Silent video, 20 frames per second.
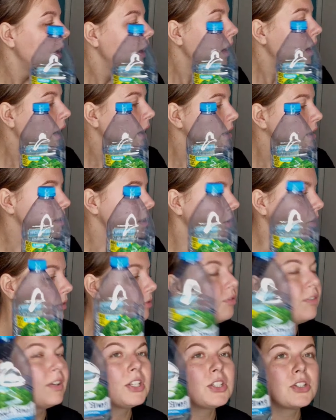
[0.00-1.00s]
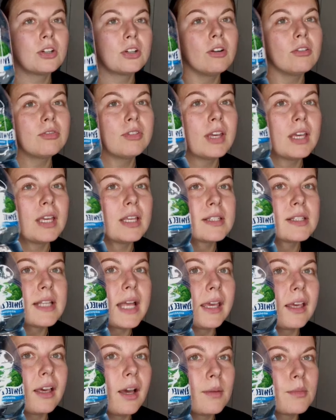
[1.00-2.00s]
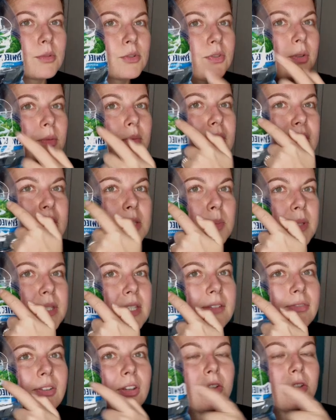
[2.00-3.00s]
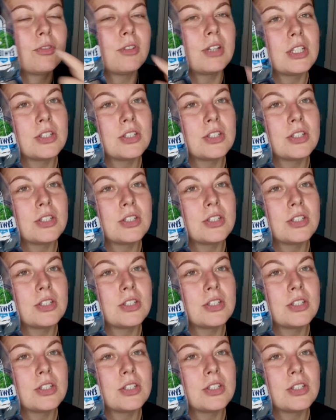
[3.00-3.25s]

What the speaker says: So the feature of it is that it comes from the specific region